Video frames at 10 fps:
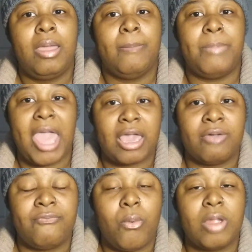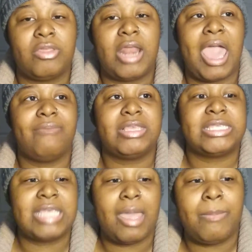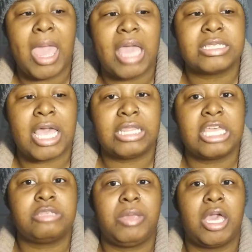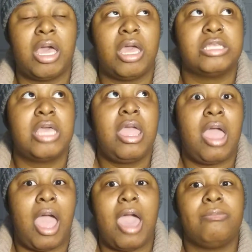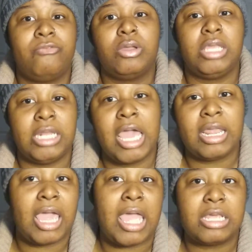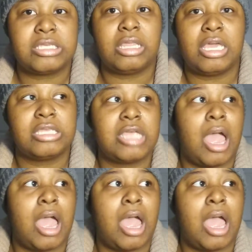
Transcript: back and forth and having setbacks like this because I'm fully dedicated to this.